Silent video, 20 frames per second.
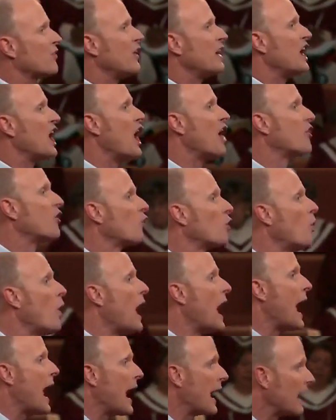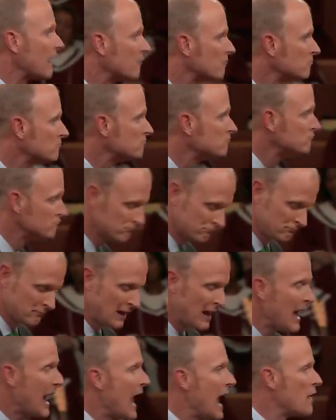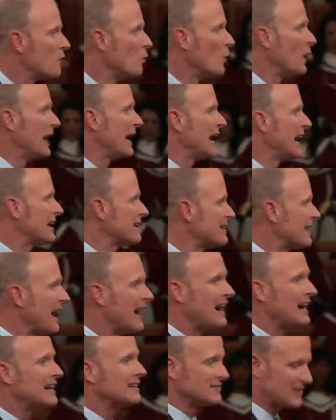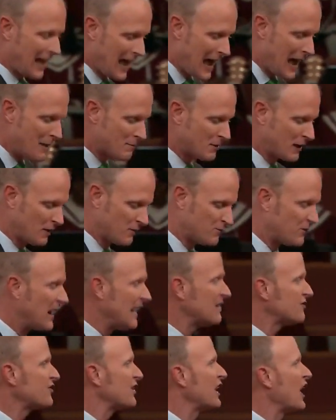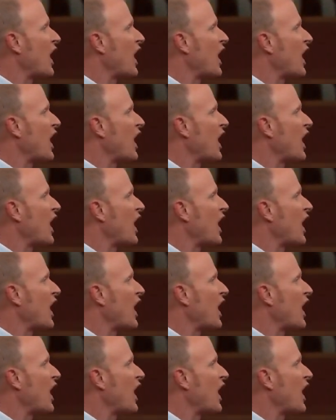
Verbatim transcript: the other way? And when it does, I'm convinced that